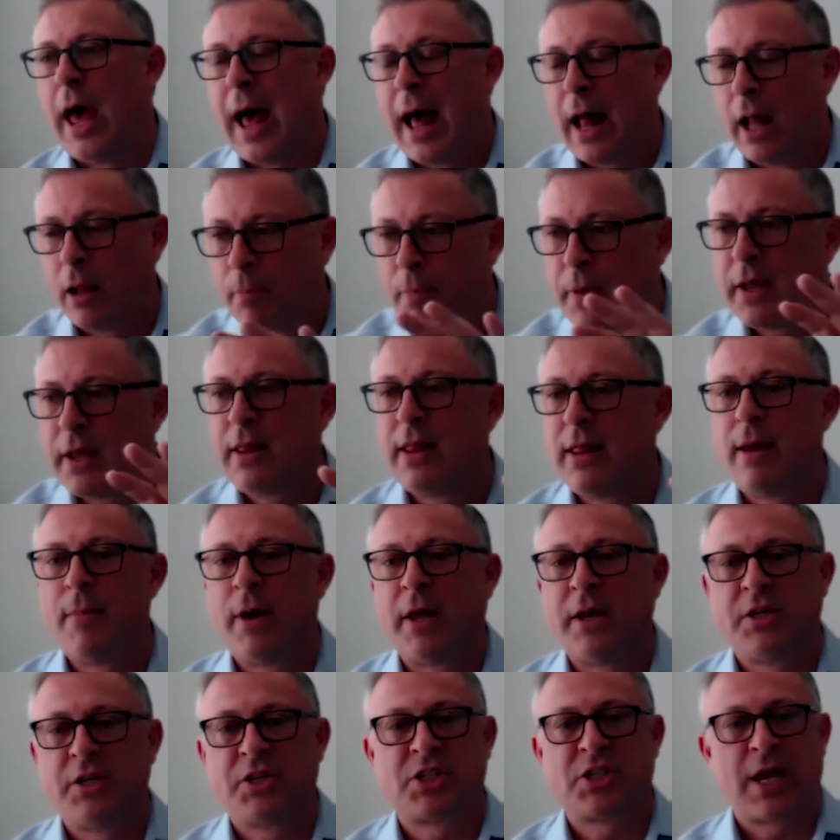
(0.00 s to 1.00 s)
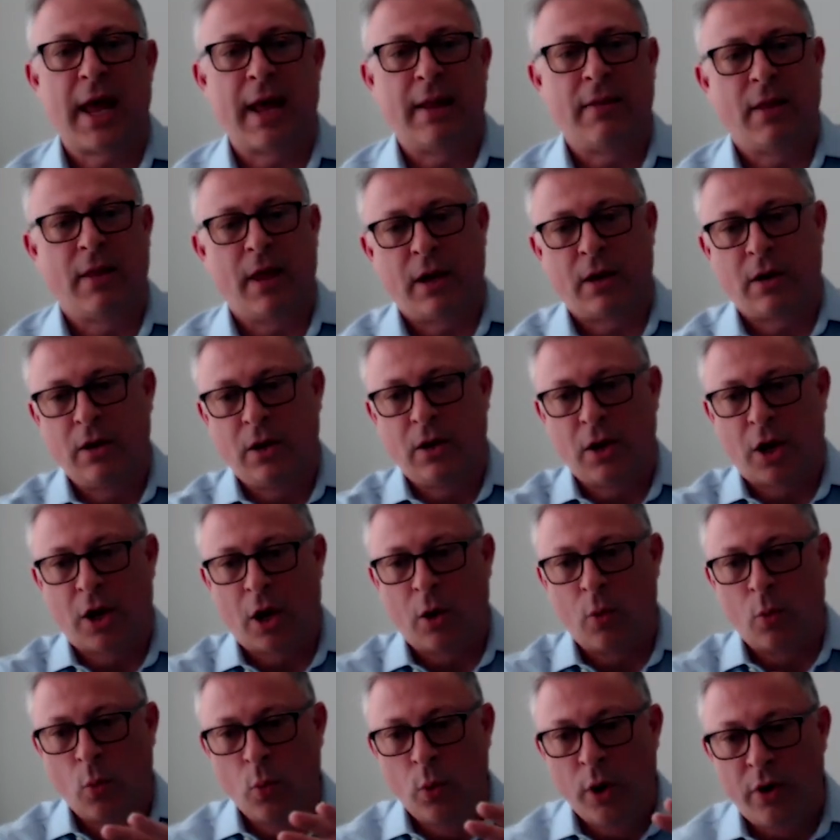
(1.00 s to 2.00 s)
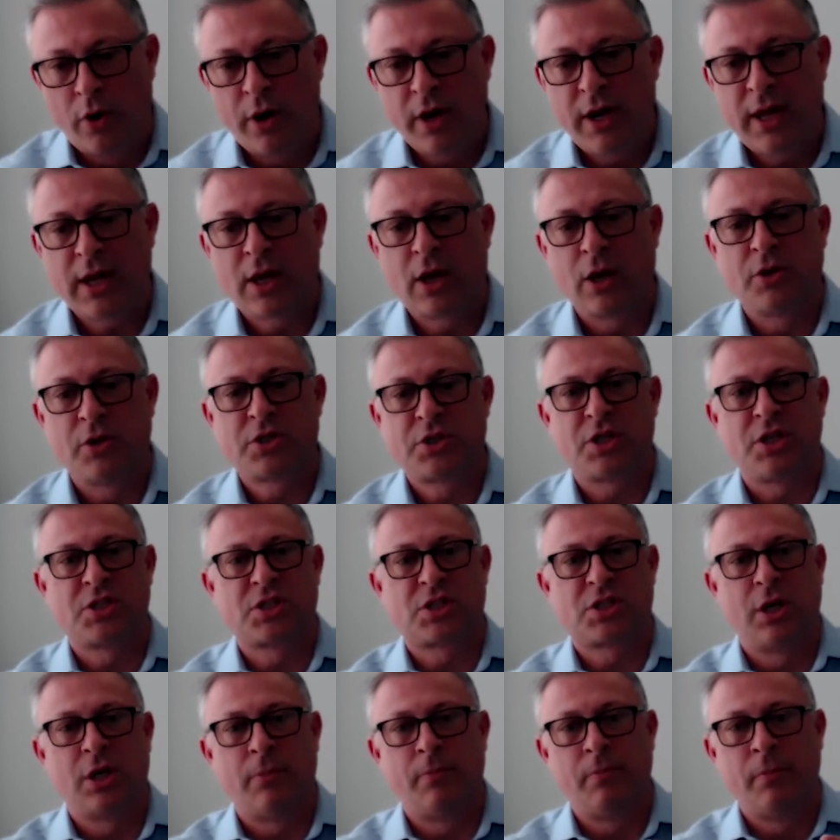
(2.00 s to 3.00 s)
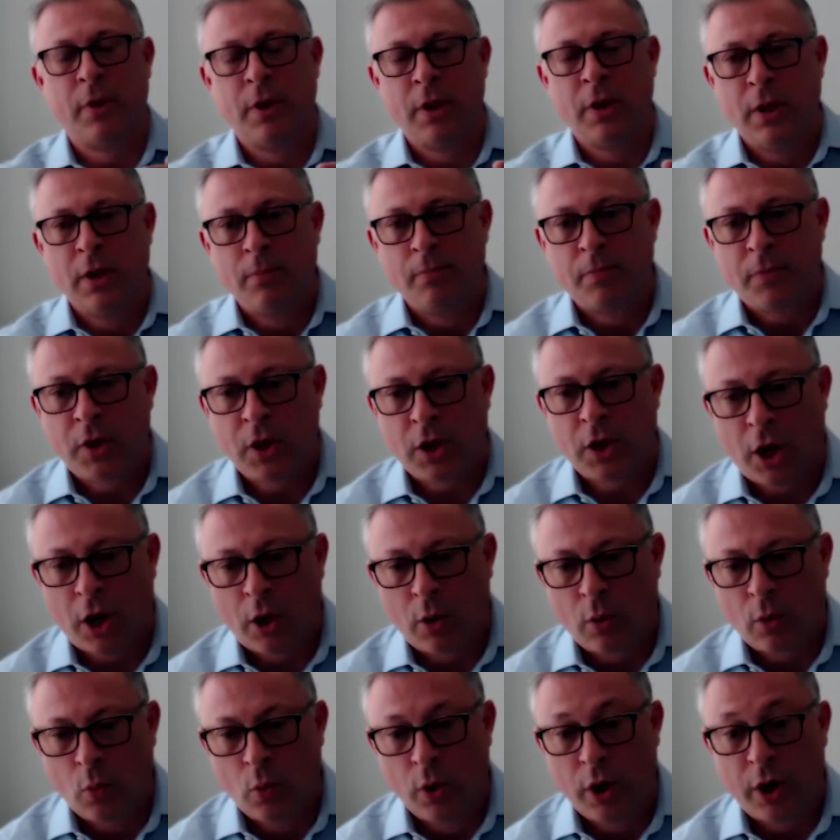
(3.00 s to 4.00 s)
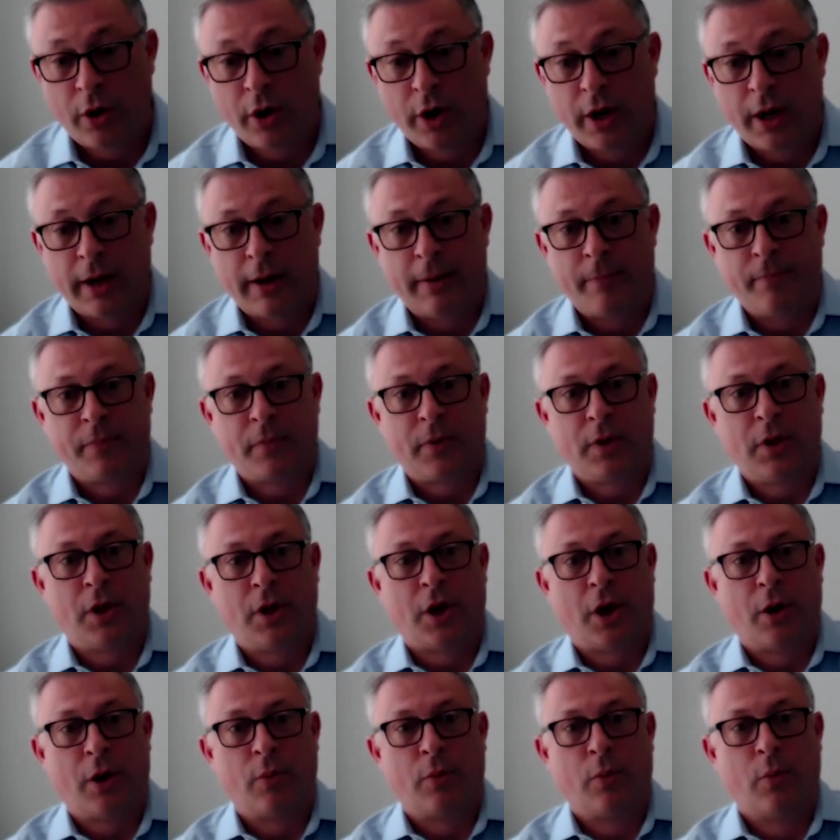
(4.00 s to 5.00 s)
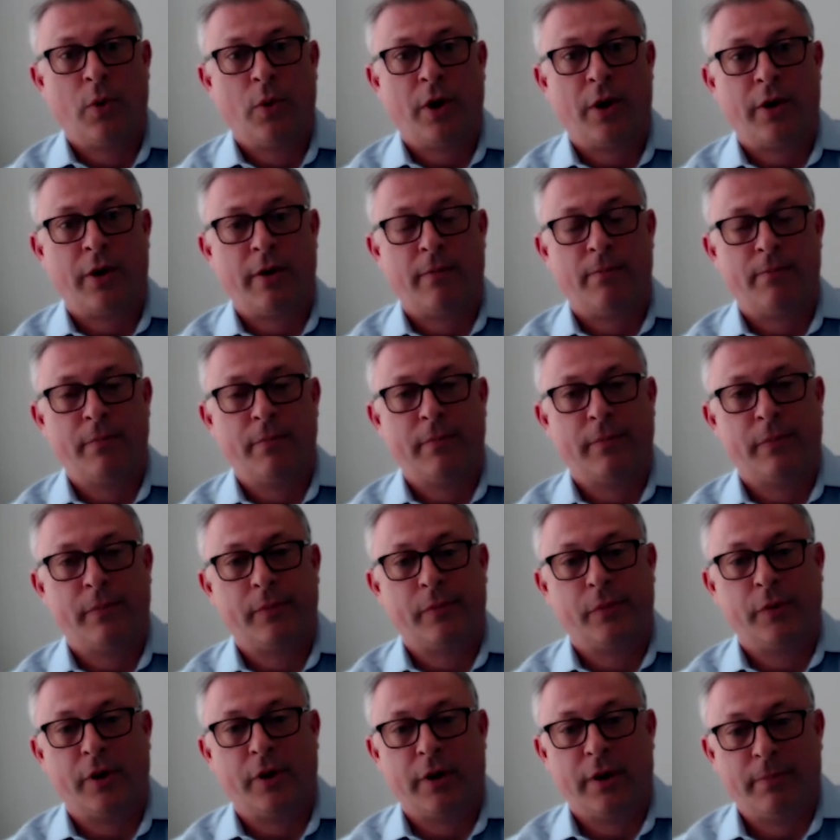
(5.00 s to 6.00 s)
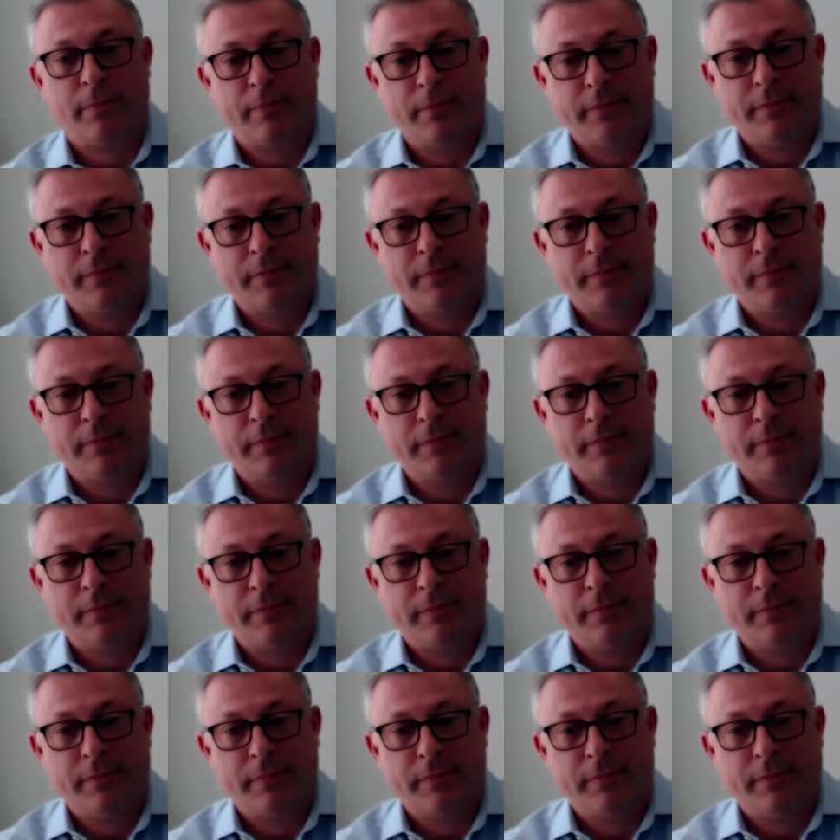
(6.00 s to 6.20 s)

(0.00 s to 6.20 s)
helping them understand that you know we're an ecosystem you know we're a you know we're a we're a